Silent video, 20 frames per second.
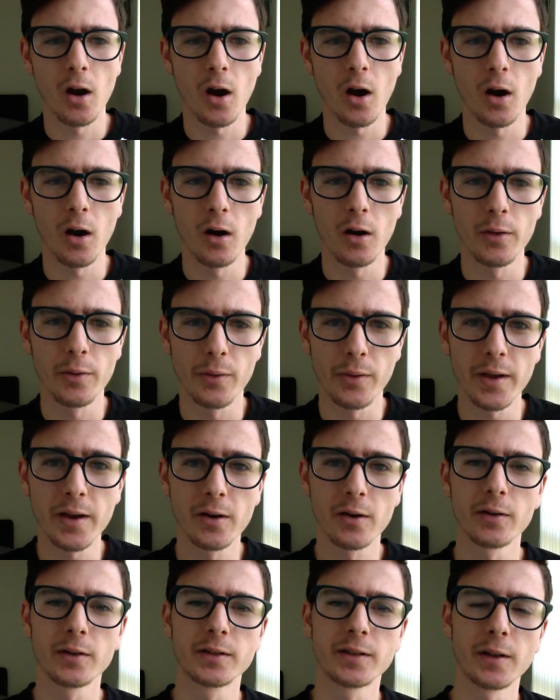are
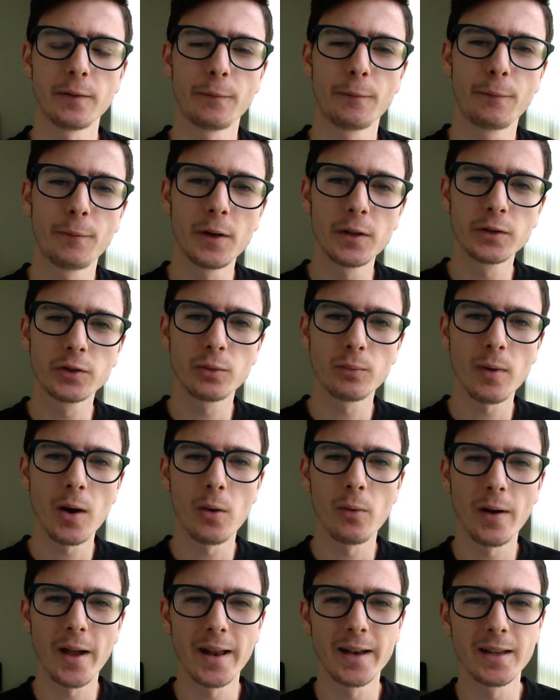there to filter
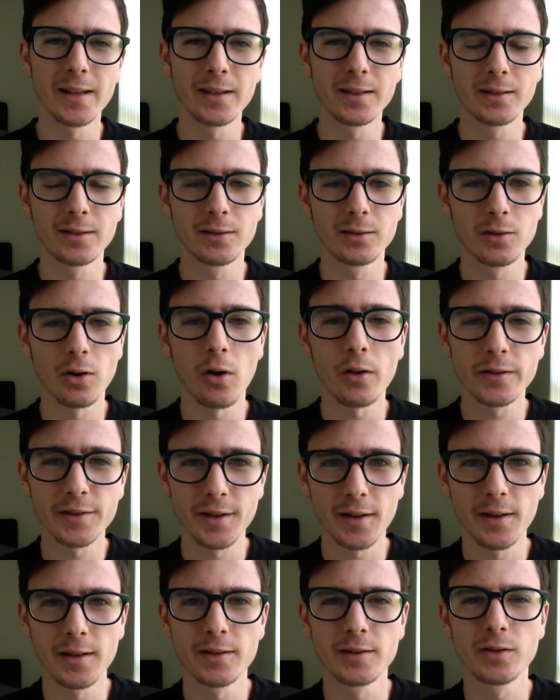out any
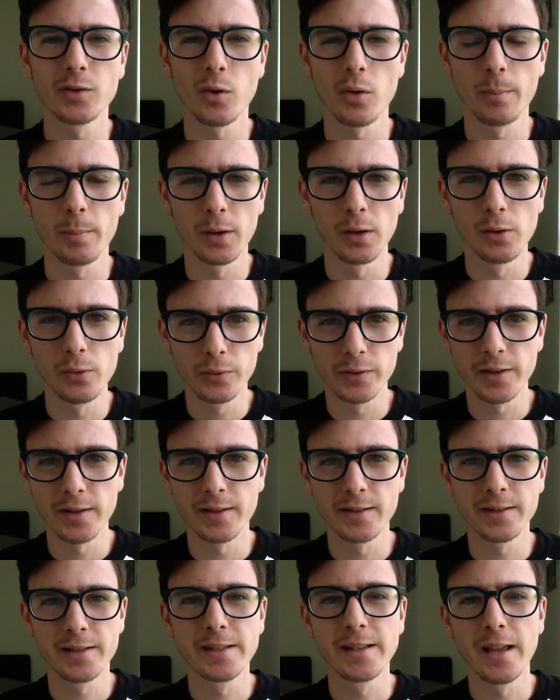toxicants or
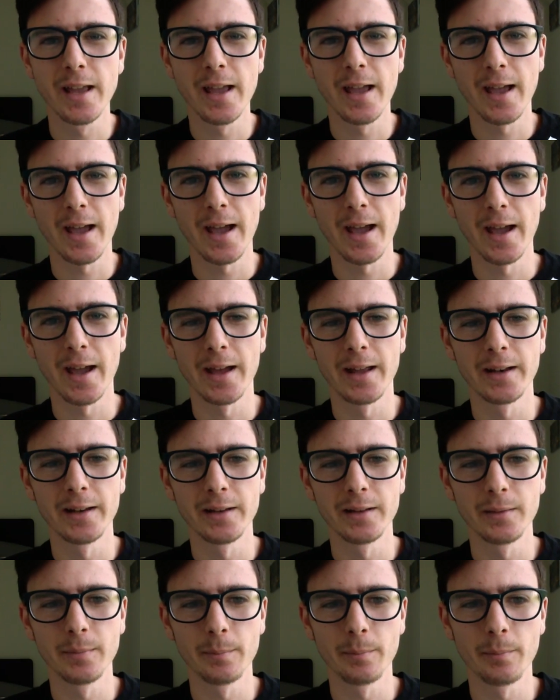pollutants,
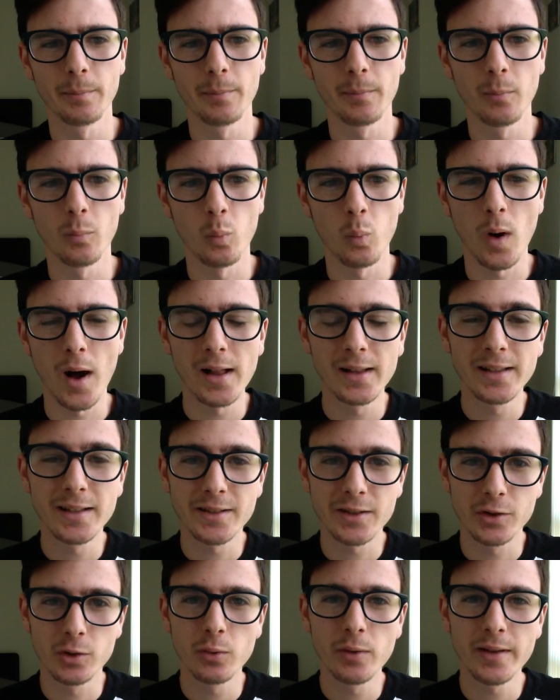and while
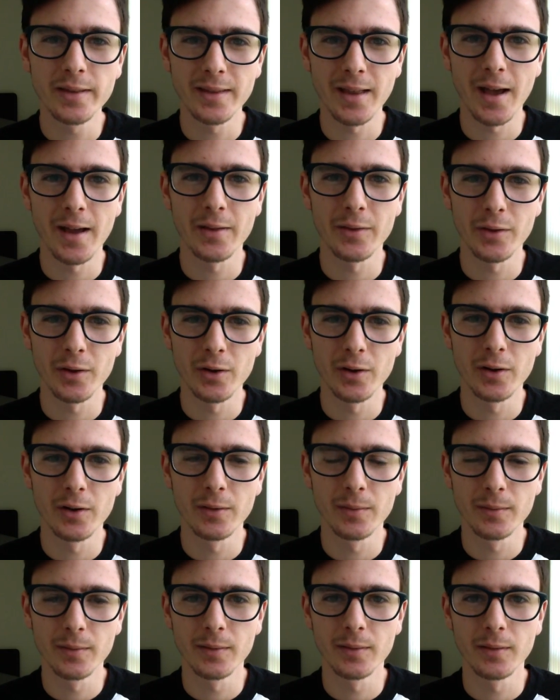it's doing that,
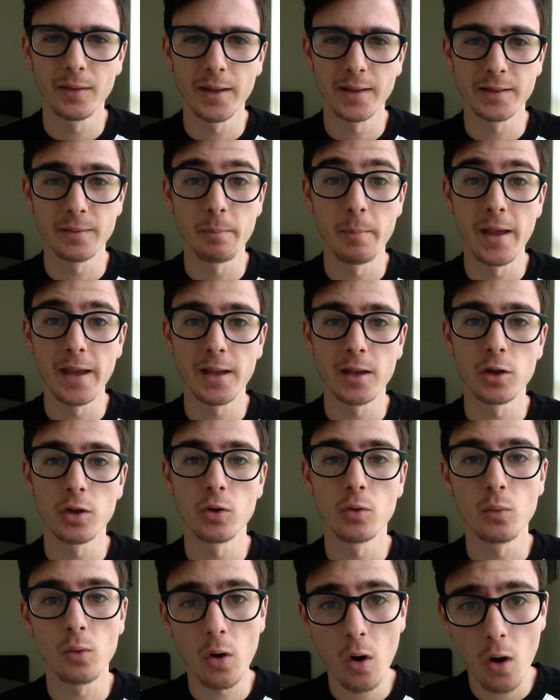it's making
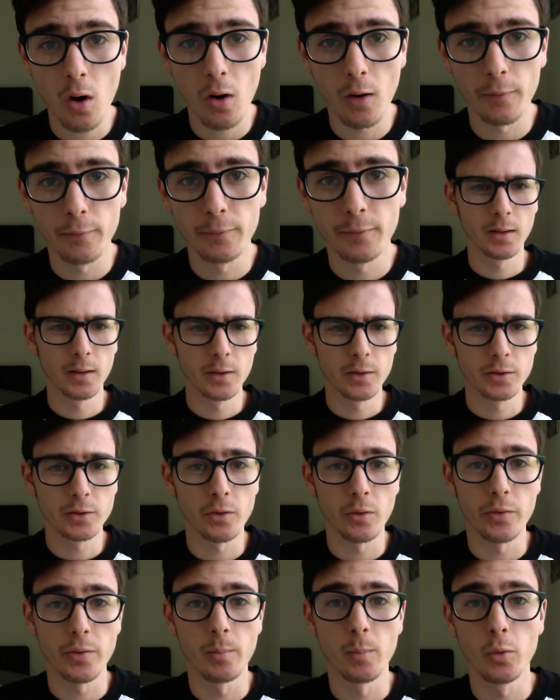you cough.
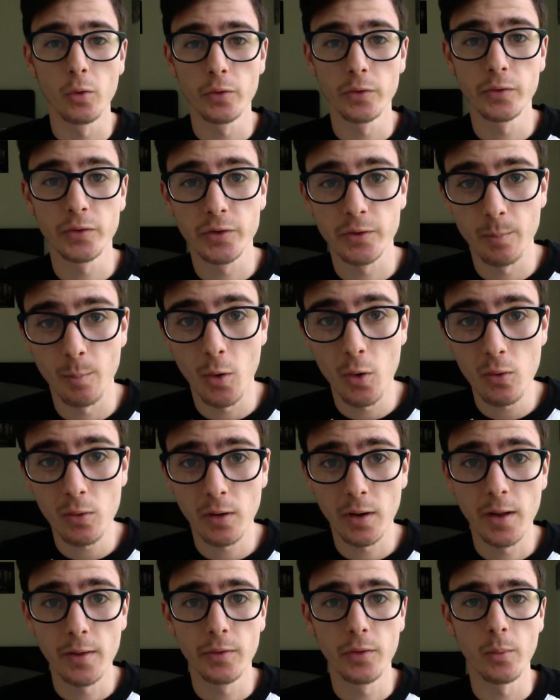So the more you
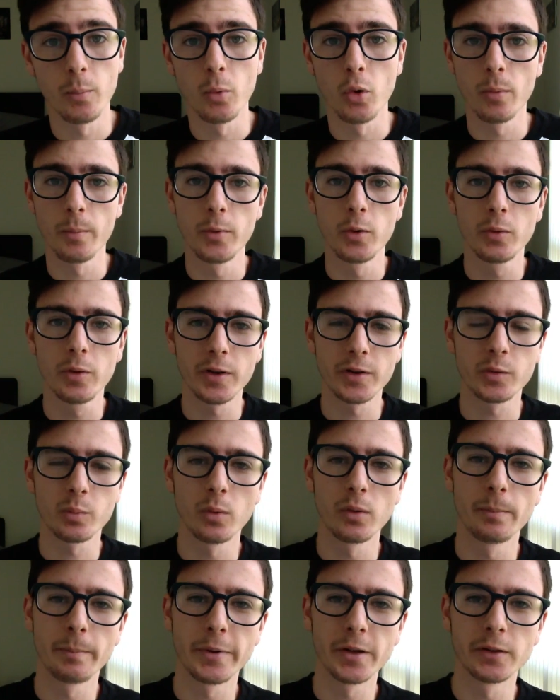smoke, the more mucus
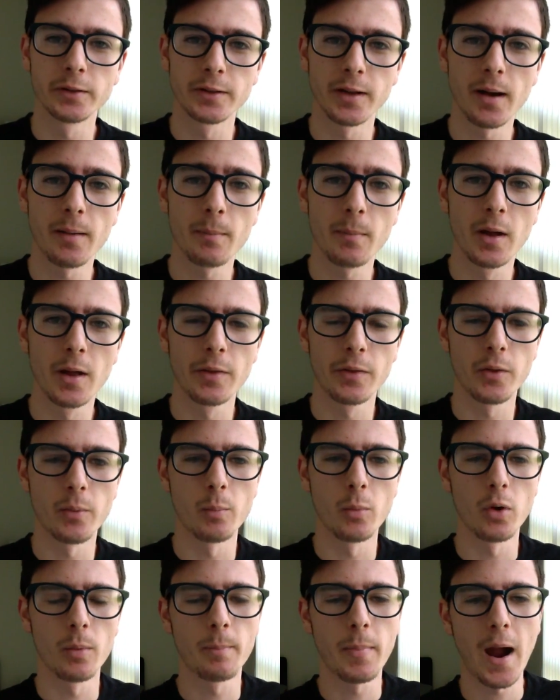will build up, the
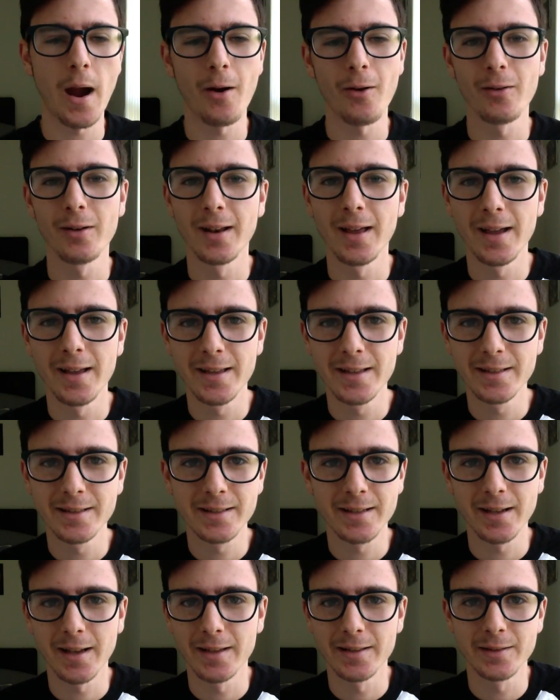more
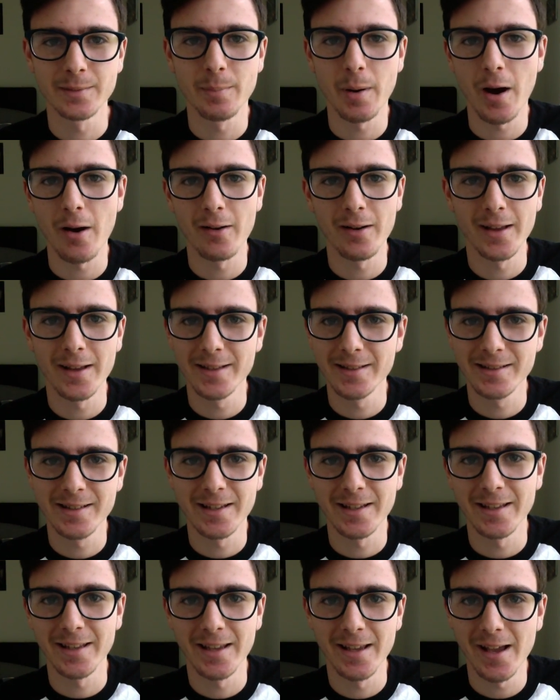paralyzed as paralyzed
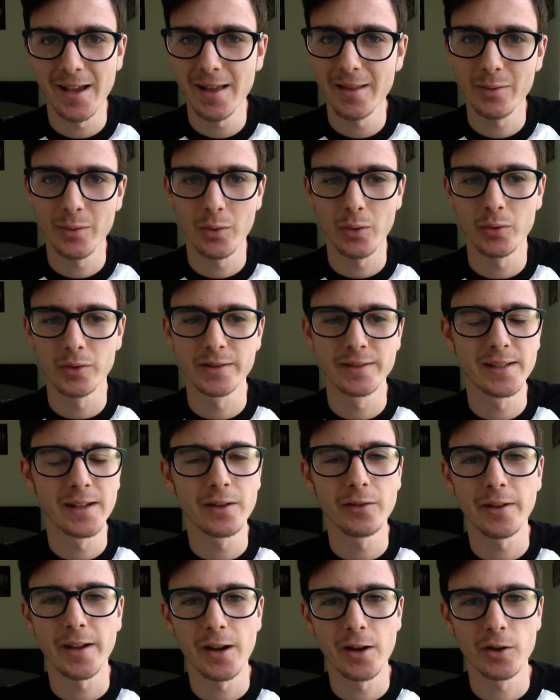can get, those
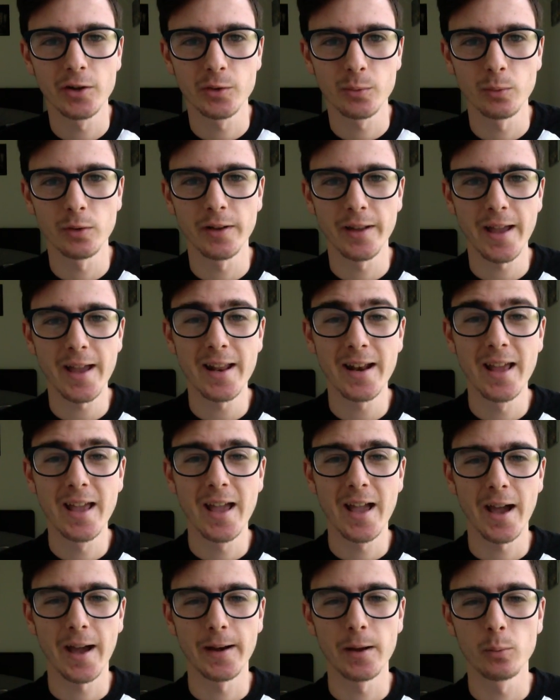little hairs will get,
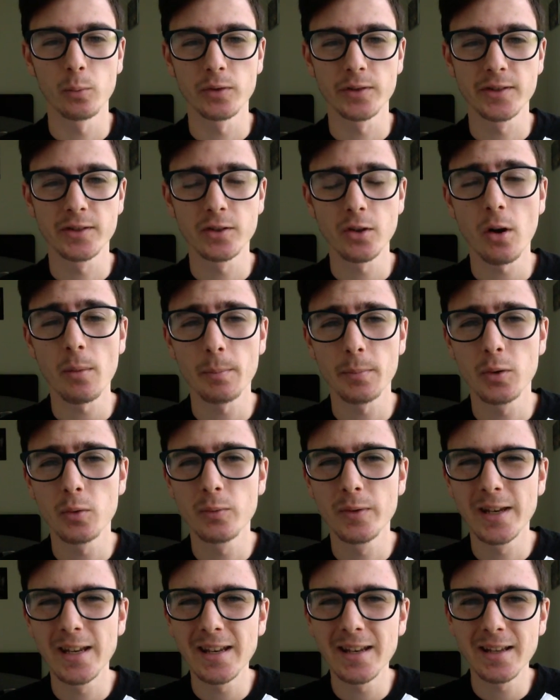and it will stop you
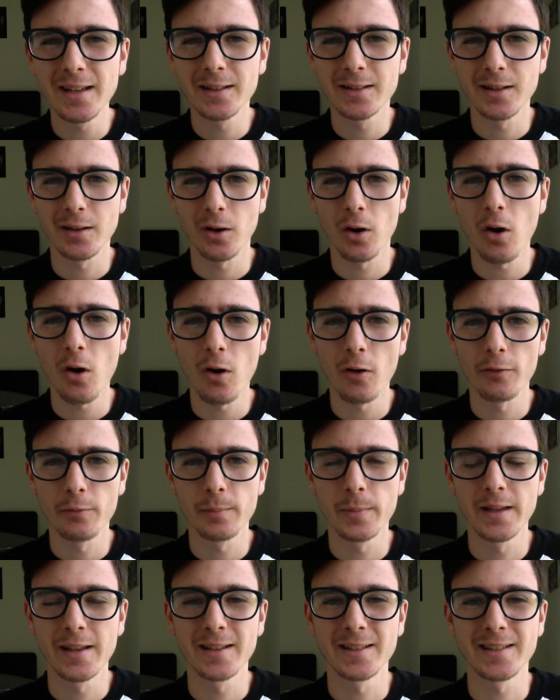needing to cough
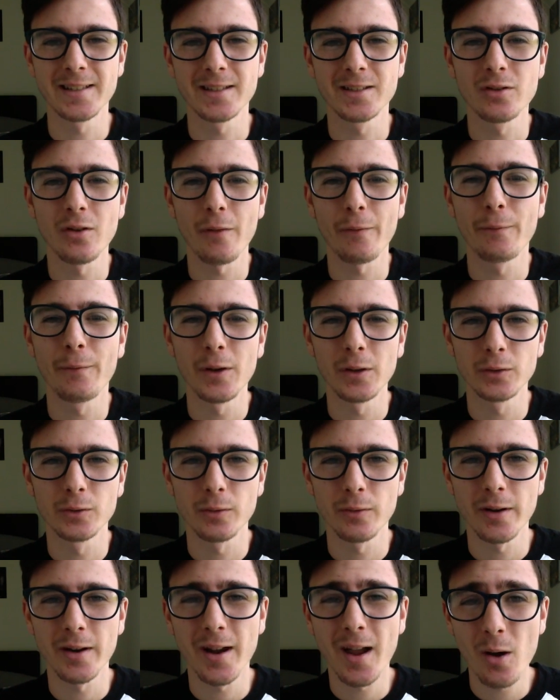because it's not
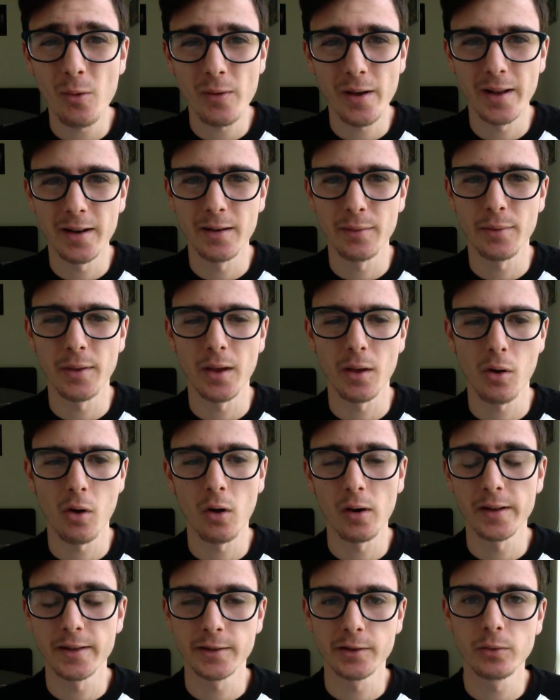filtering out anything.
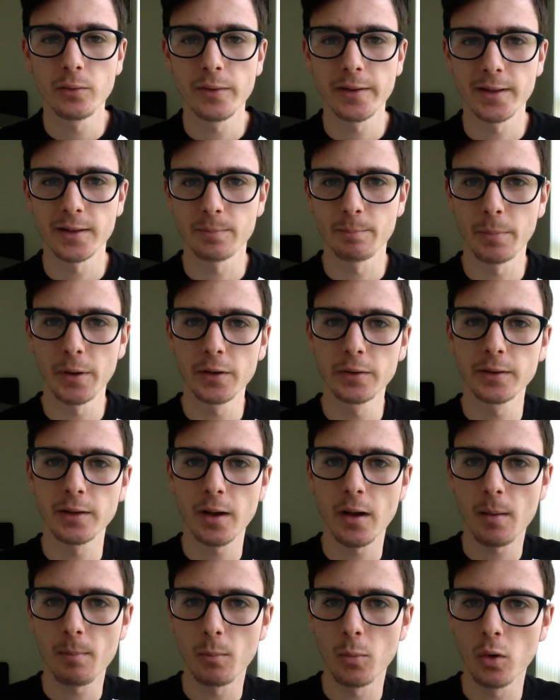All it's doing is building
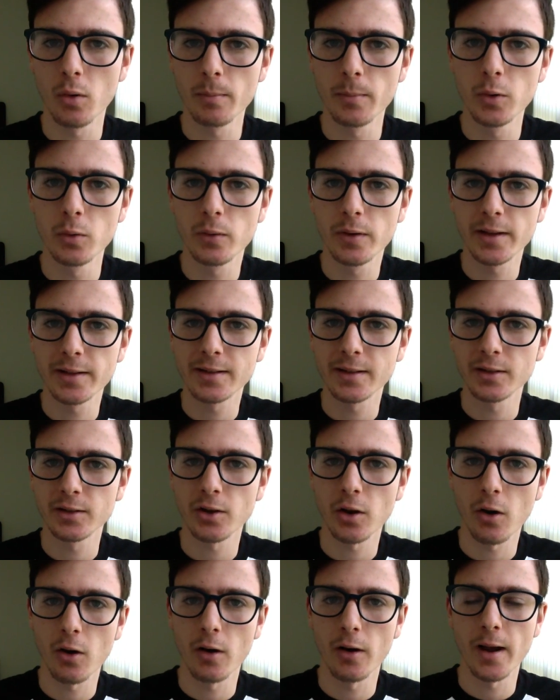up more mucus and
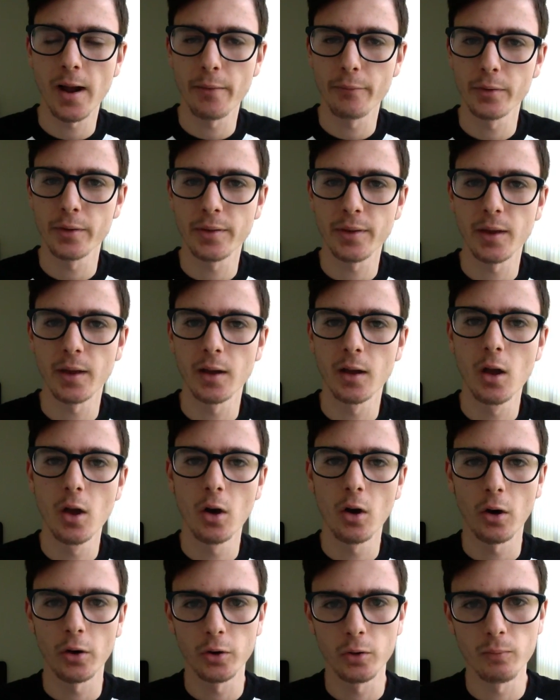tar, everything
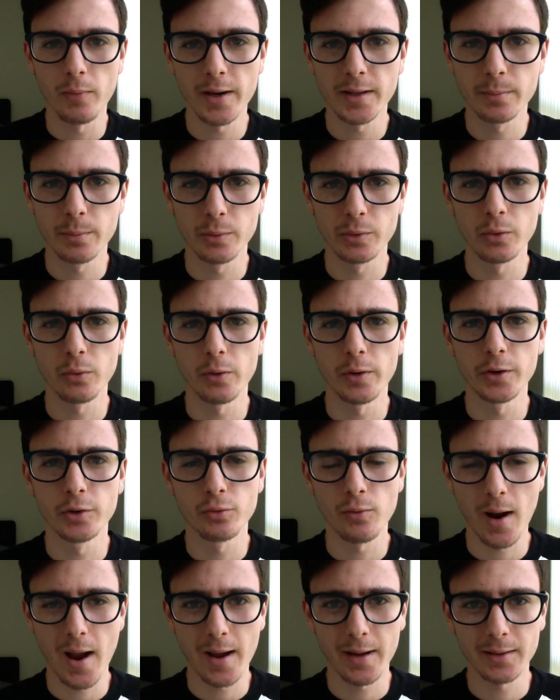on your respiratory
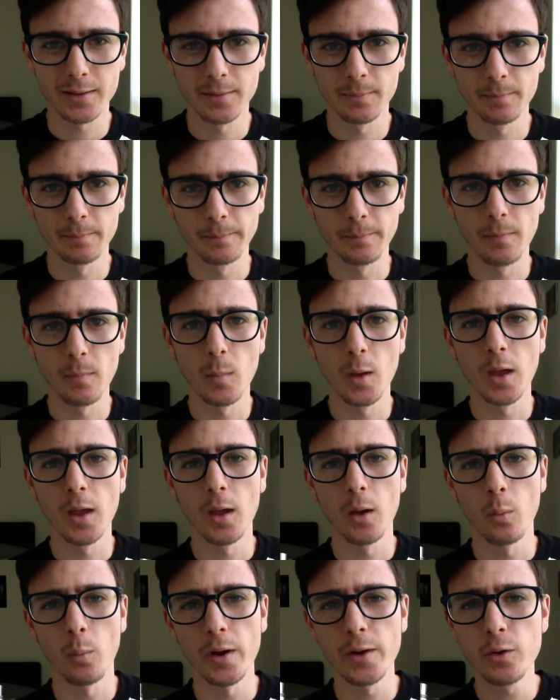tract.
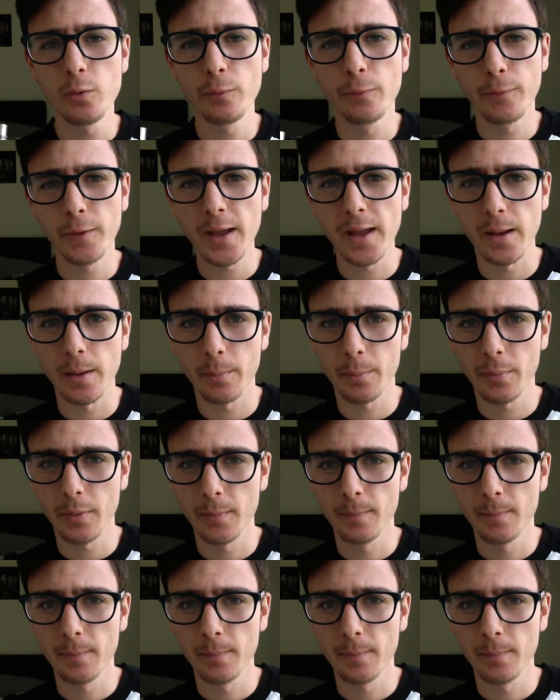When you vape,